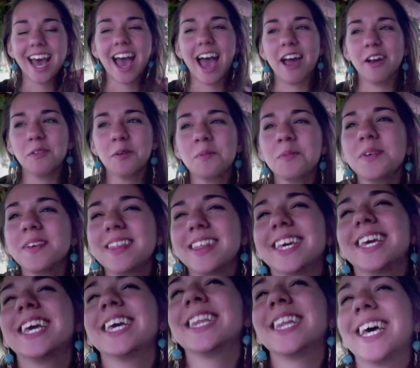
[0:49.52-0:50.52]
I remember
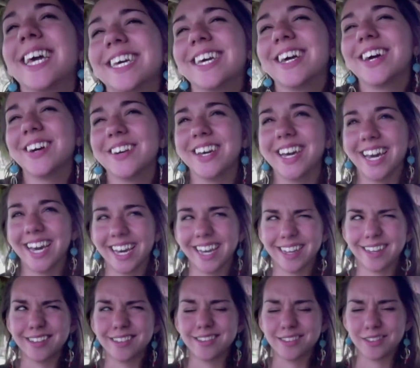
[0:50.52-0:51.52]
thinking like,
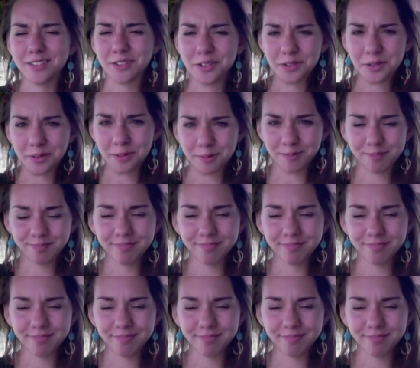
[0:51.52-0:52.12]
okay, so